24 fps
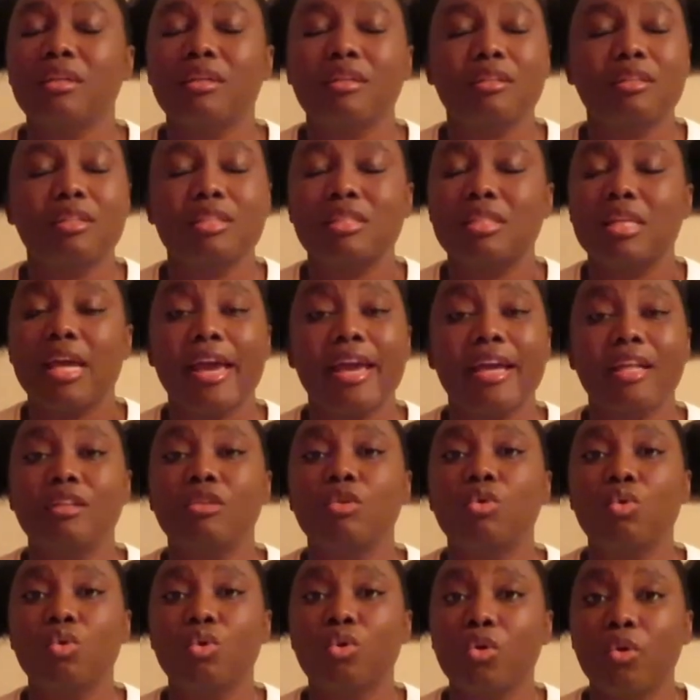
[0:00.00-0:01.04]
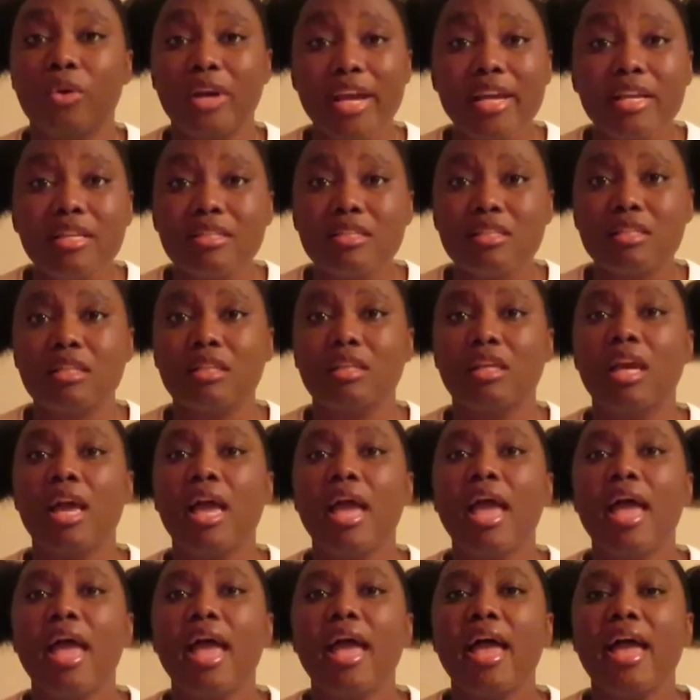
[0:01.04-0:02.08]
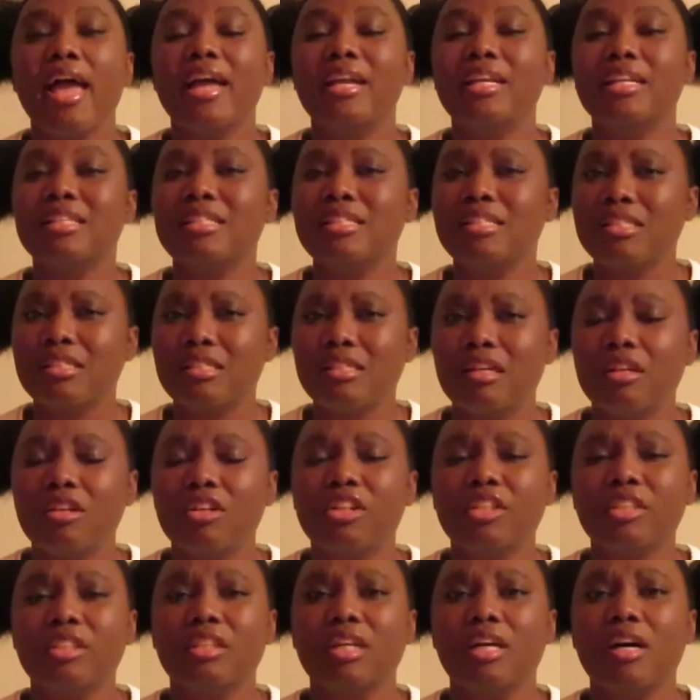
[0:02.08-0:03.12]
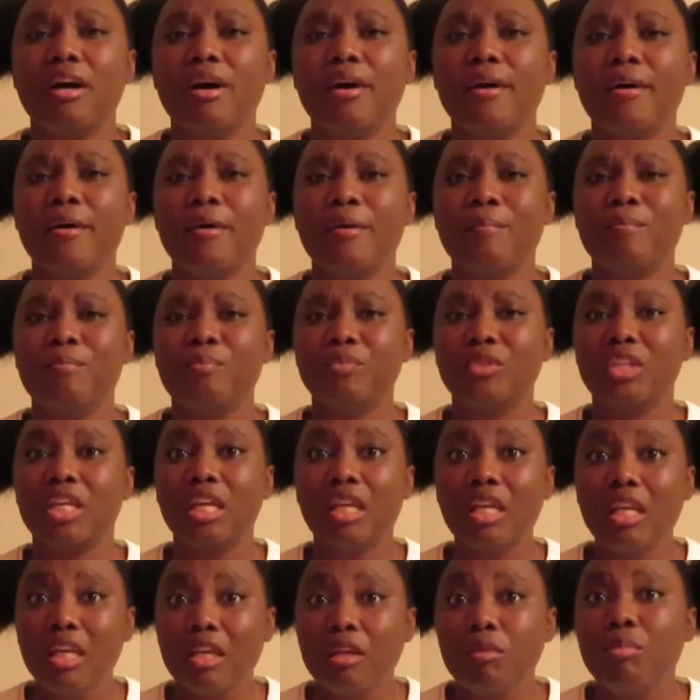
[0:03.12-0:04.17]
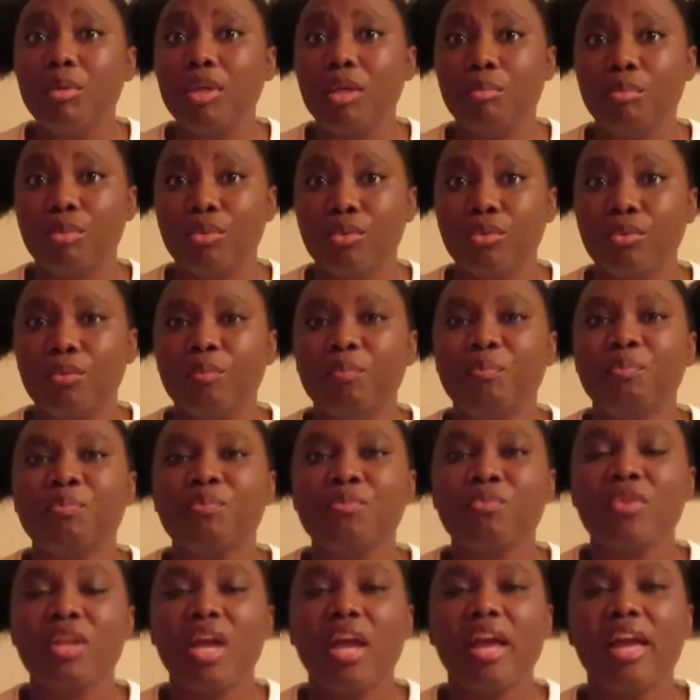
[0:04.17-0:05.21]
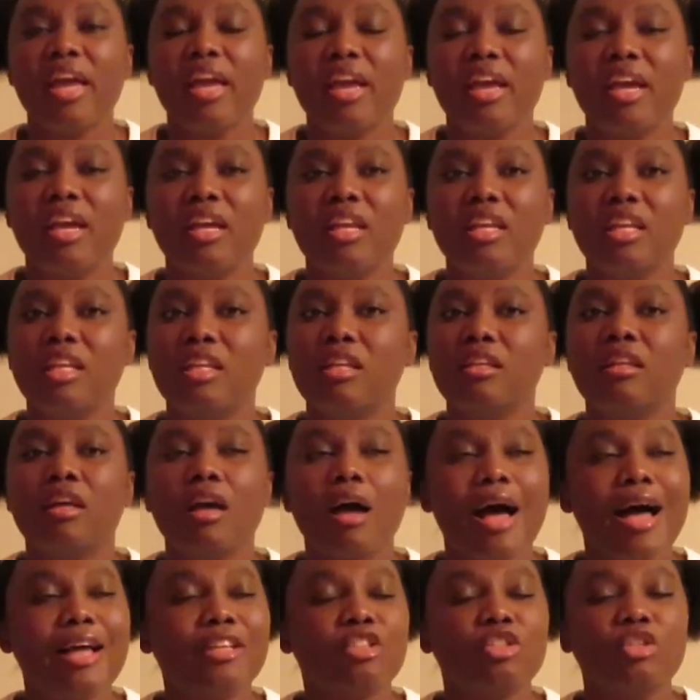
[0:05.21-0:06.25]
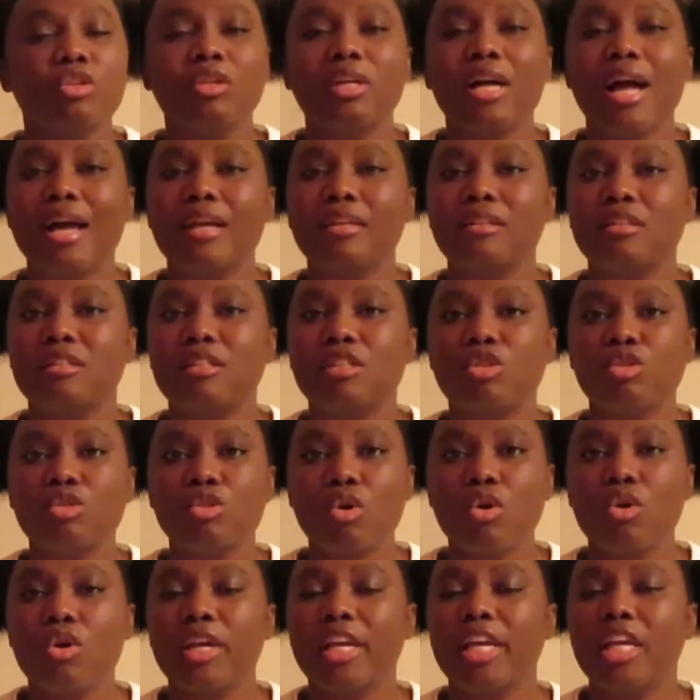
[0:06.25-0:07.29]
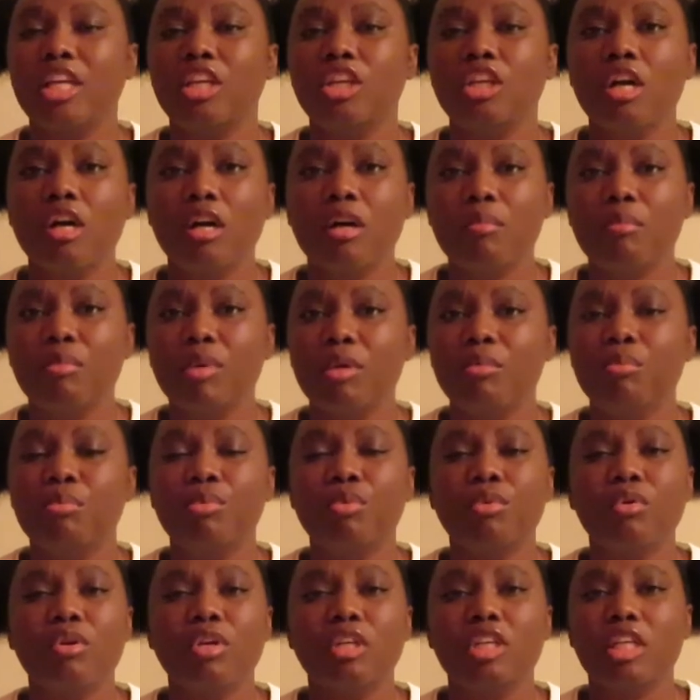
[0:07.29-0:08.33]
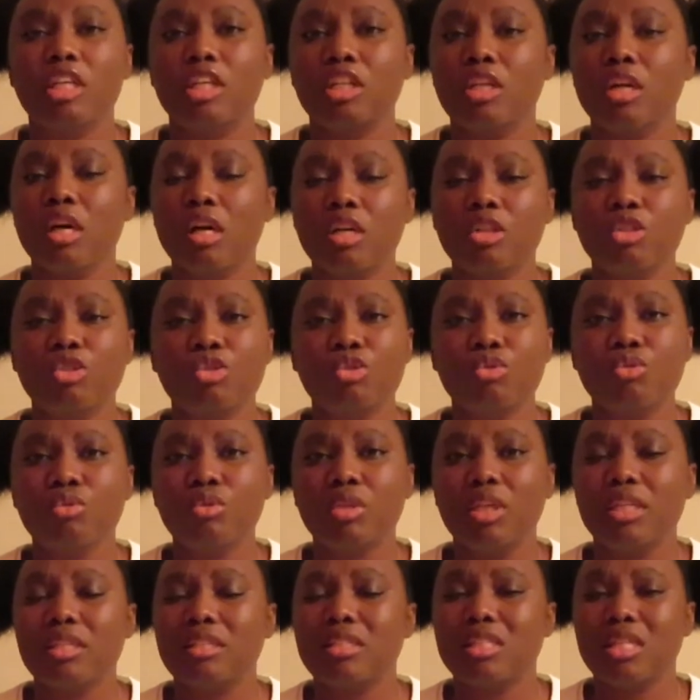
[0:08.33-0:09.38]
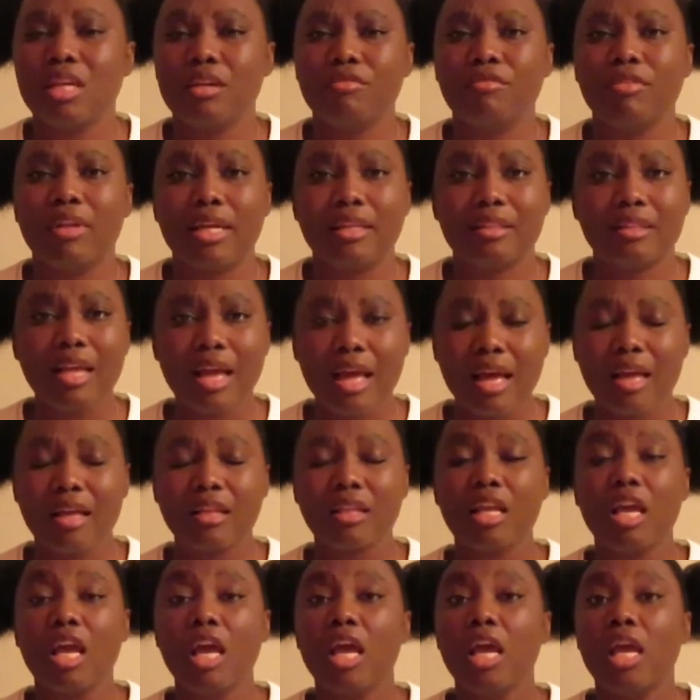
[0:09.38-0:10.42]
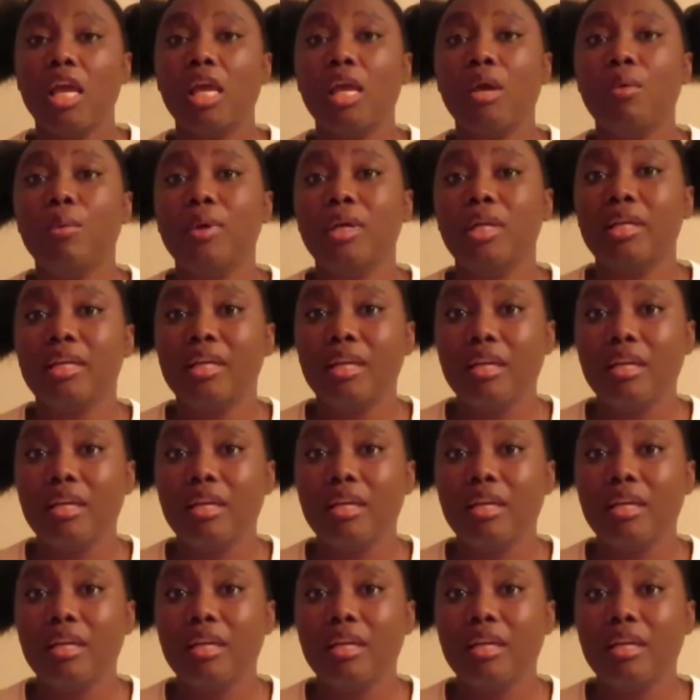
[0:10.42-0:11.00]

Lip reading: his head go crazy. And he start killing people. And as long as he saw a young student, stuff like that, it will